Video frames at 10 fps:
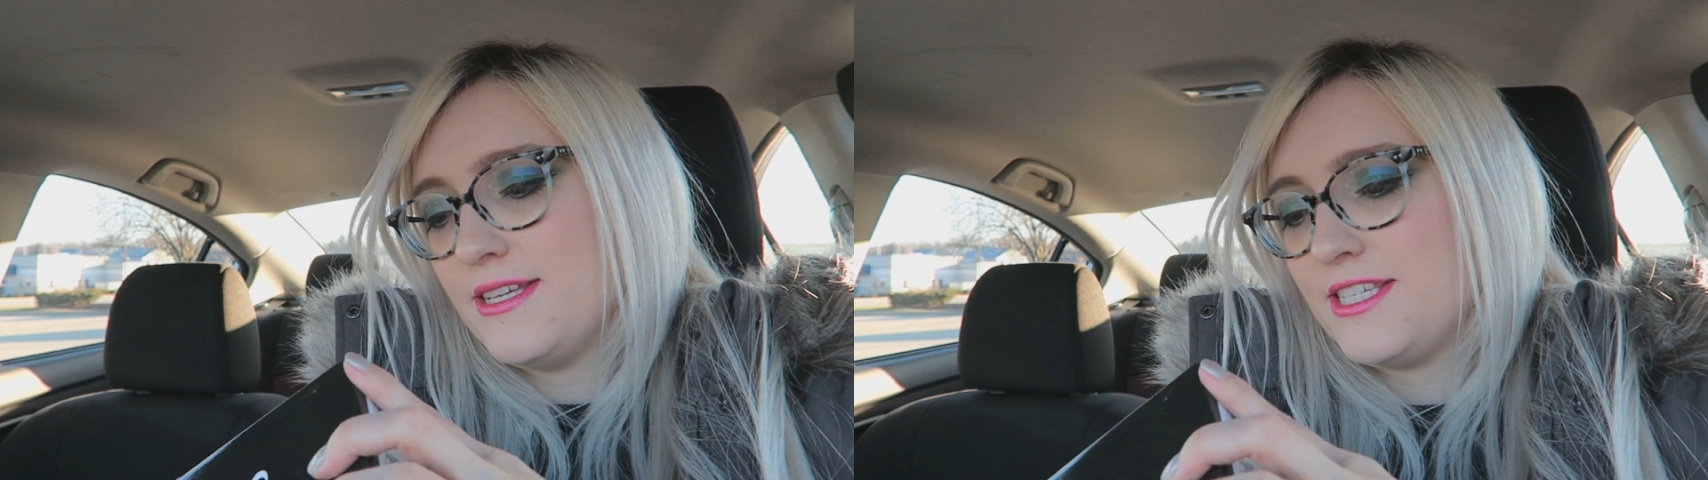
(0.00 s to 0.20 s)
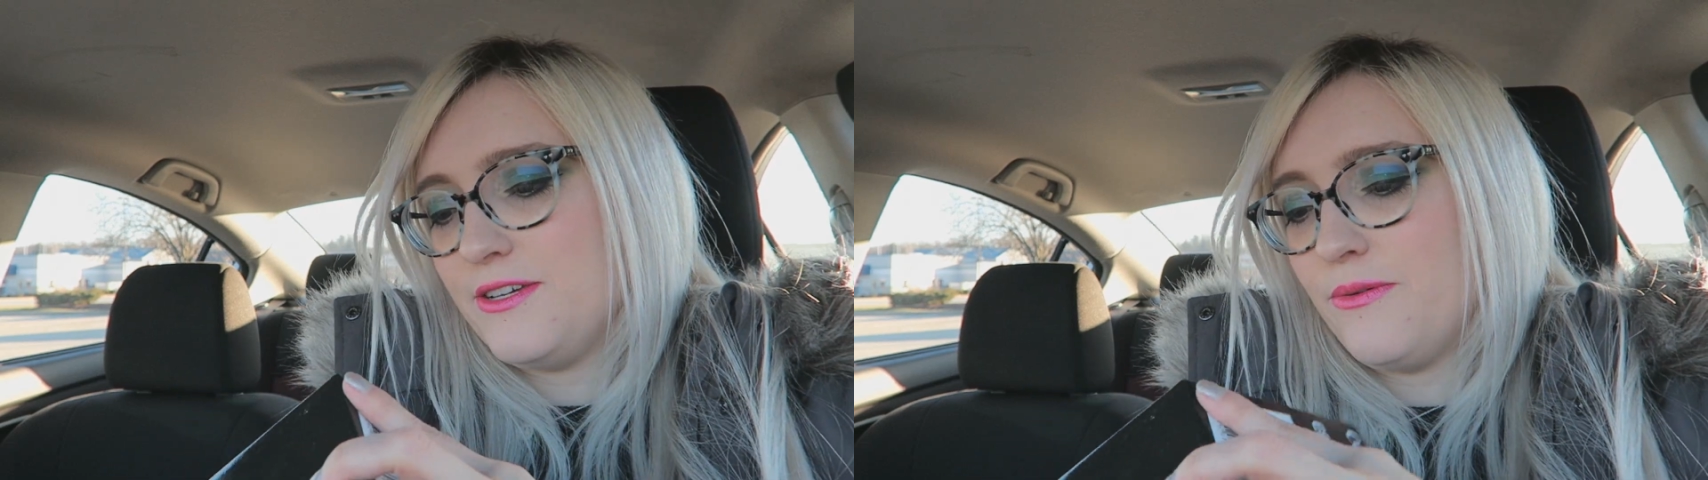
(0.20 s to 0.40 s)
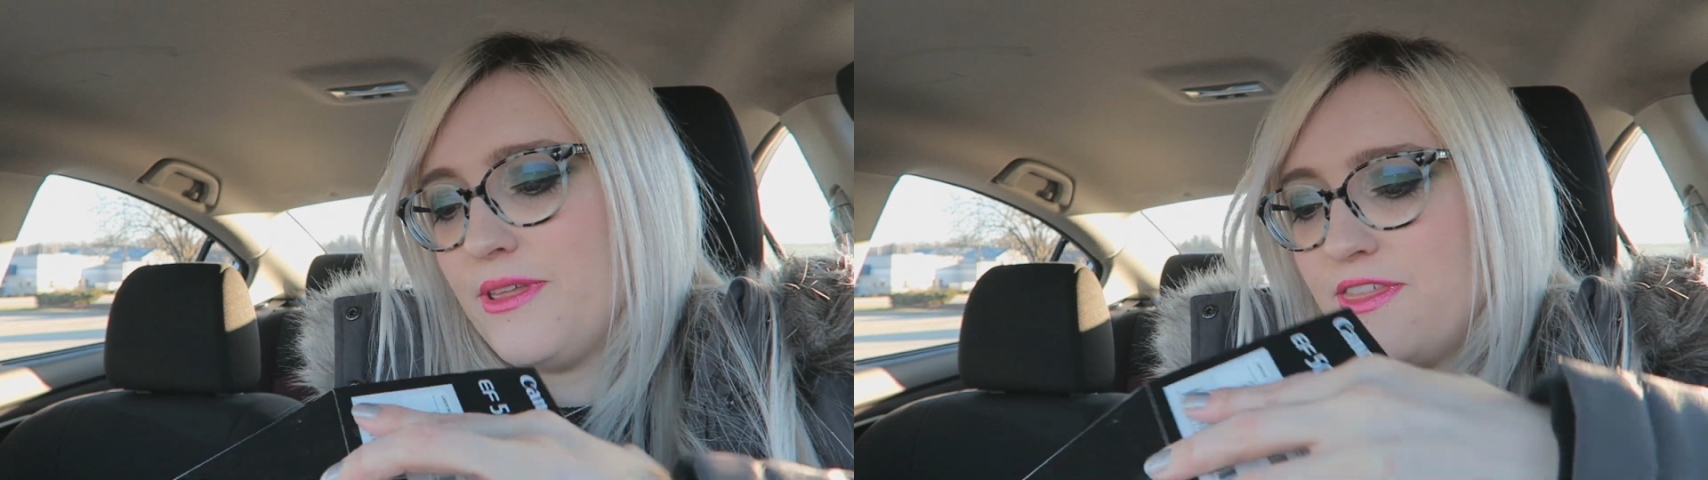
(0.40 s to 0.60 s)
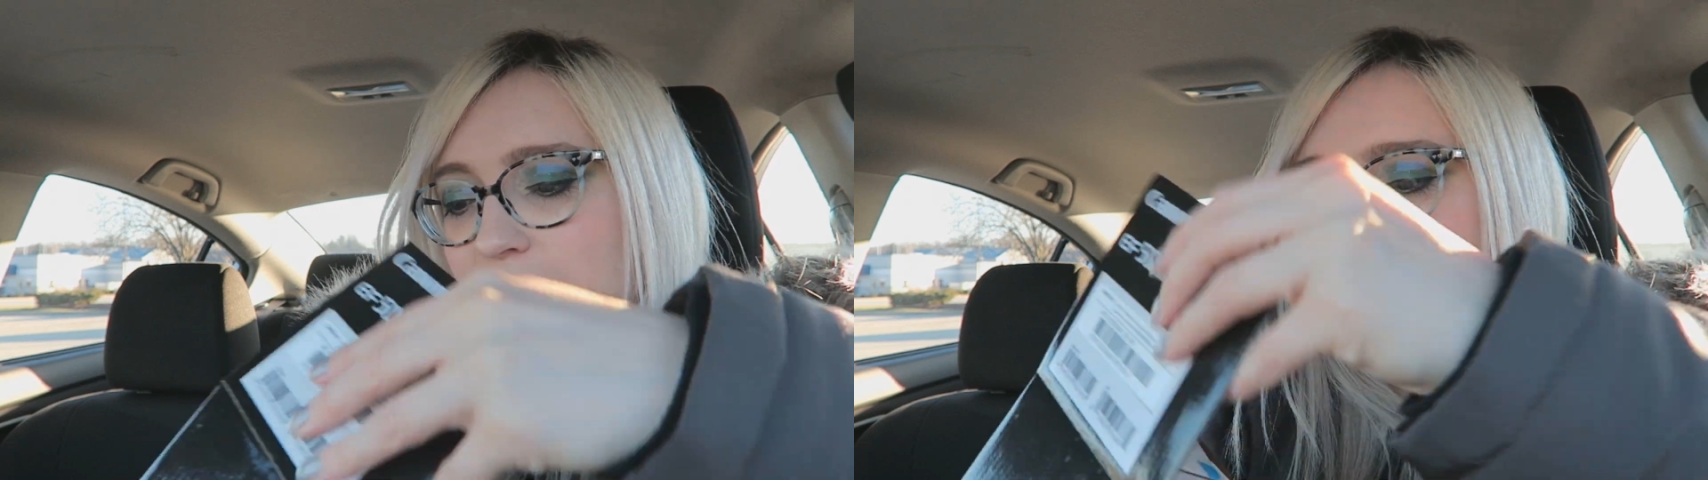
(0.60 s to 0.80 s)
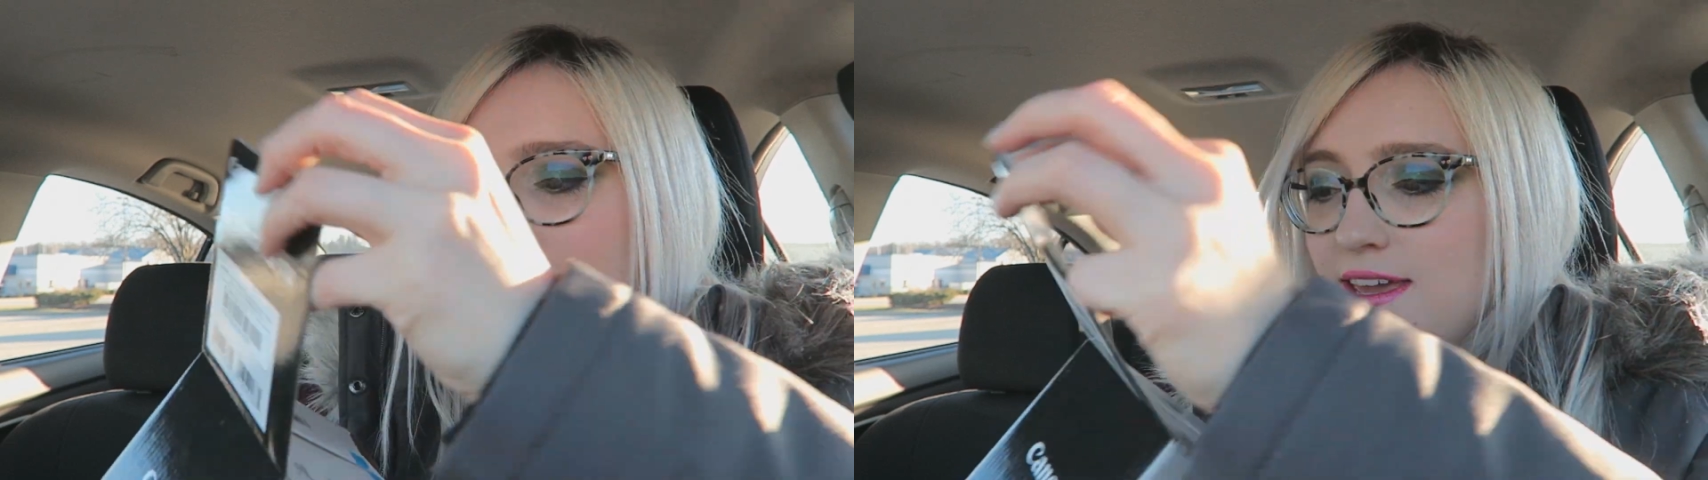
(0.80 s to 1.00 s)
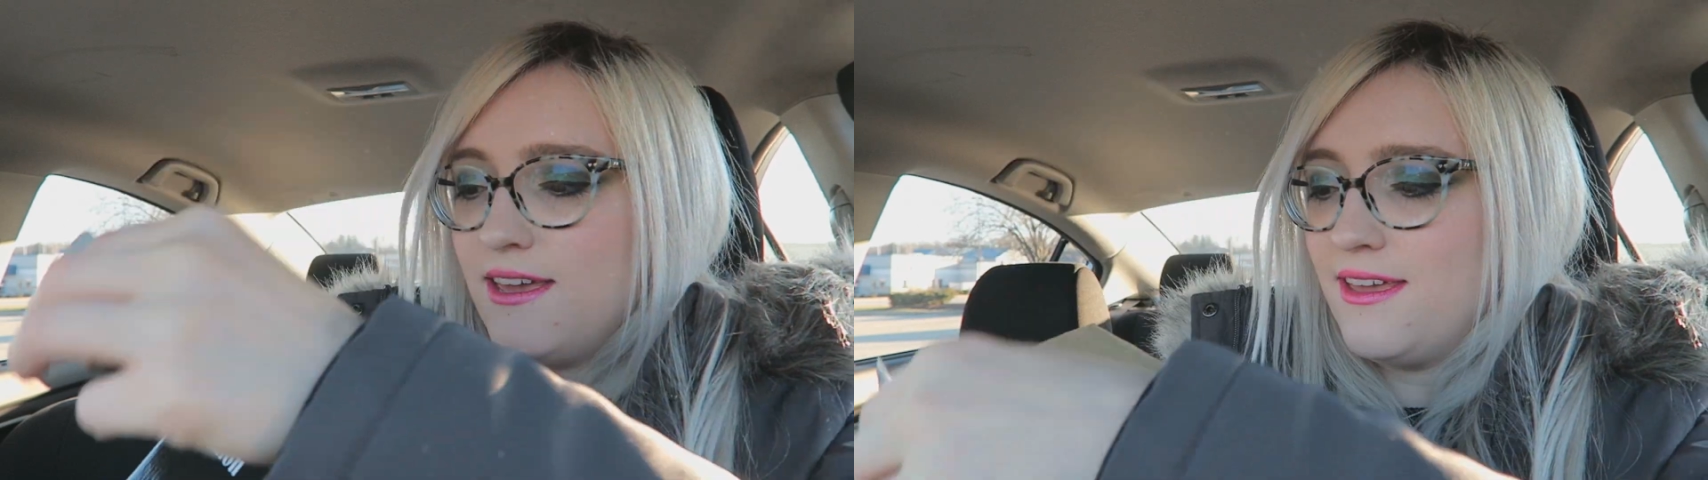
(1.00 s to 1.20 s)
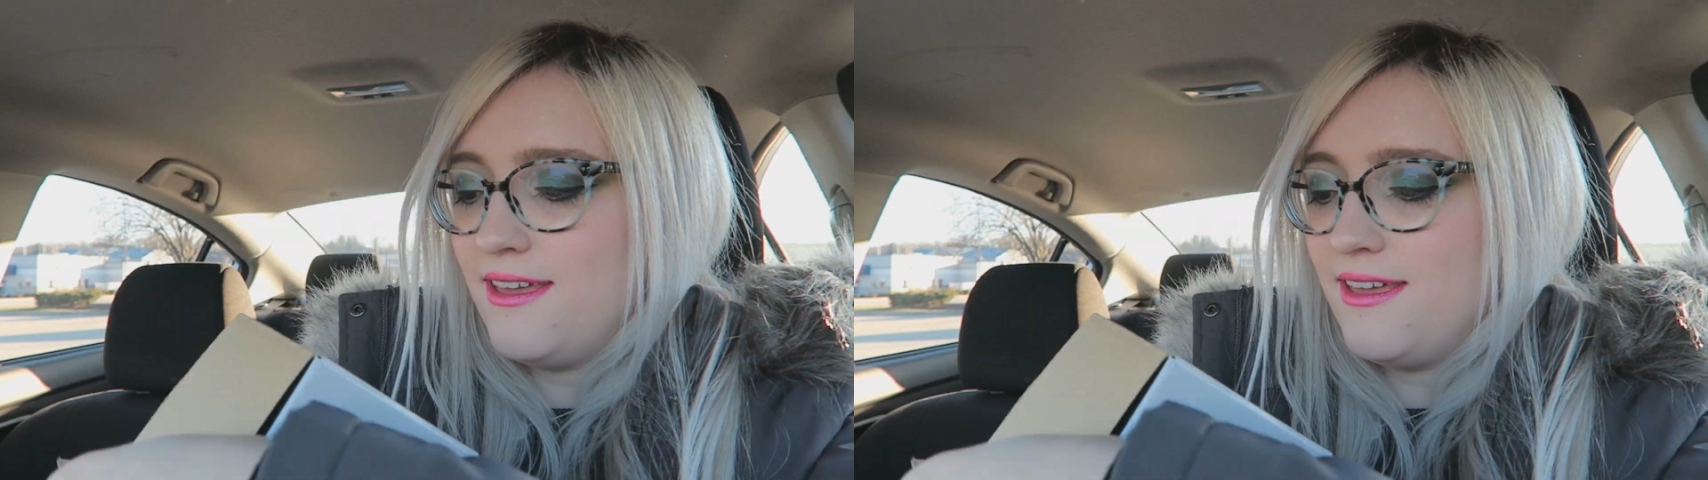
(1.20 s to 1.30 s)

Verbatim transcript: see what we think.